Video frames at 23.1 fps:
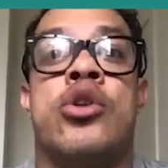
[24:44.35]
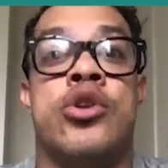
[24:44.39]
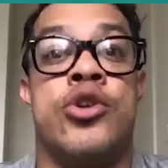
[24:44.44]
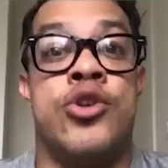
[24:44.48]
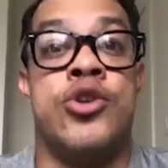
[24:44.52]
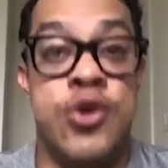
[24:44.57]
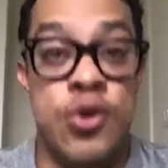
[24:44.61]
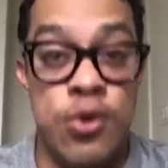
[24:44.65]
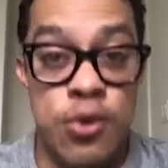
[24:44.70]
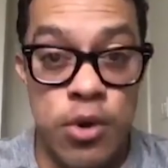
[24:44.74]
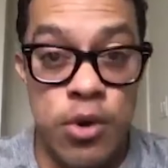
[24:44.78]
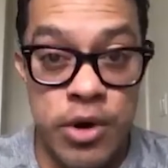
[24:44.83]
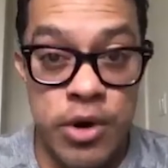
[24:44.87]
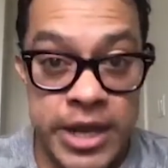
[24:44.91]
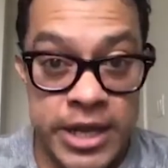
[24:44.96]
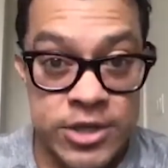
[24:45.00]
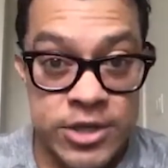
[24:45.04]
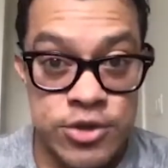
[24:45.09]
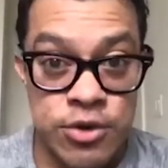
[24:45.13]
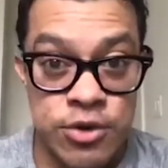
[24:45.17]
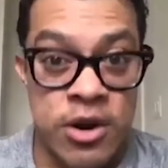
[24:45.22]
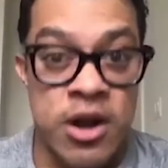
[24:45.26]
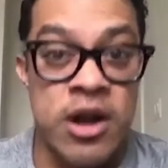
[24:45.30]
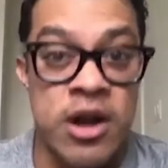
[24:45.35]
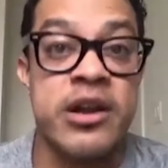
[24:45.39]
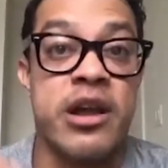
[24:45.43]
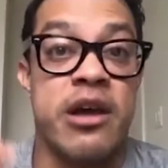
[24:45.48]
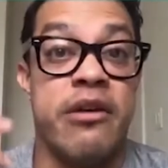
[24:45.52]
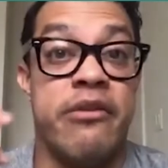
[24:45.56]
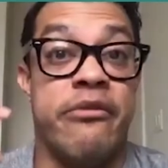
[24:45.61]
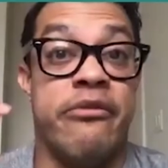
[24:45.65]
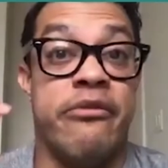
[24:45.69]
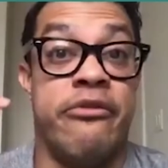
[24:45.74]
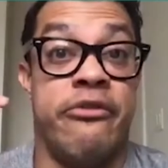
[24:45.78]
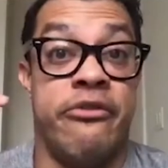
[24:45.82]
you will get drunk
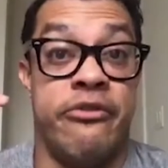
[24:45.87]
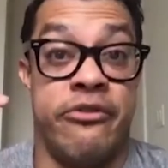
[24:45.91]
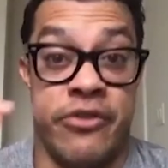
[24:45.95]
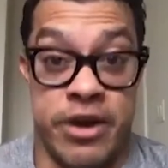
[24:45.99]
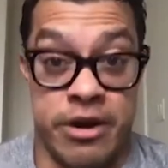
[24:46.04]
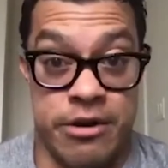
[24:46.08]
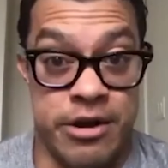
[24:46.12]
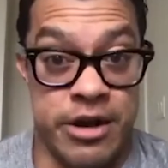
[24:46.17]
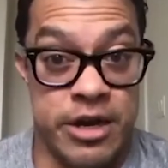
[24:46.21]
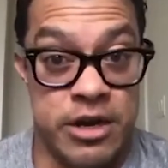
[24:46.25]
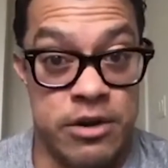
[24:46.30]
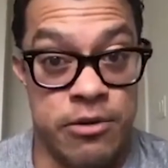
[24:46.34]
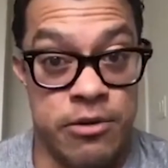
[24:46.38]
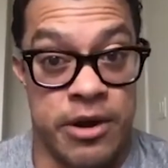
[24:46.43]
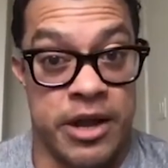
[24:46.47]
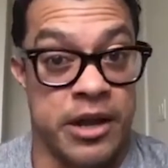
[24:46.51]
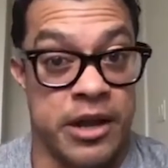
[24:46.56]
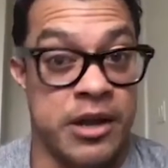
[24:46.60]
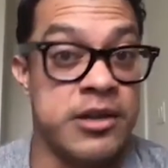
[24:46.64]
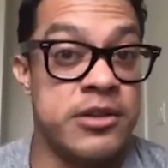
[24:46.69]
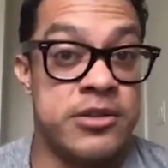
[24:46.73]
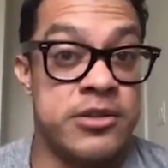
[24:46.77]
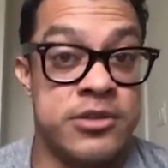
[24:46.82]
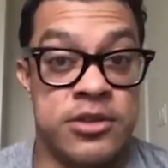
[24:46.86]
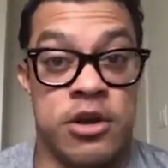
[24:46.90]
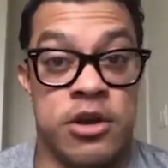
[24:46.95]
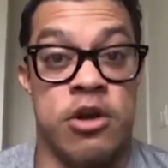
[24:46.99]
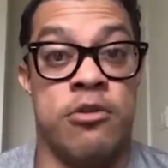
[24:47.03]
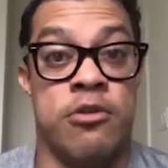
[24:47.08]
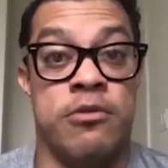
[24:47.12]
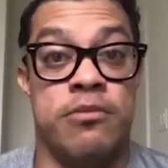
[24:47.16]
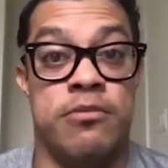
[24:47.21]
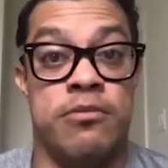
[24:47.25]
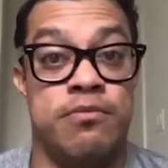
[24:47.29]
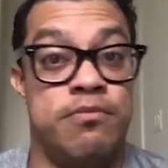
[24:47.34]
very quick
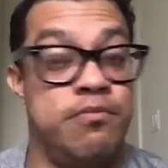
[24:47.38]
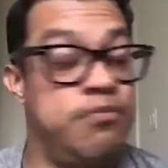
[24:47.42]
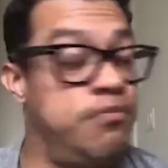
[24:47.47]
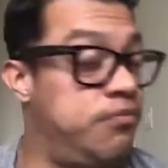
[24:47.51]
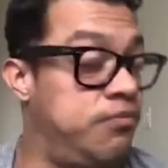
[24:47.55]
so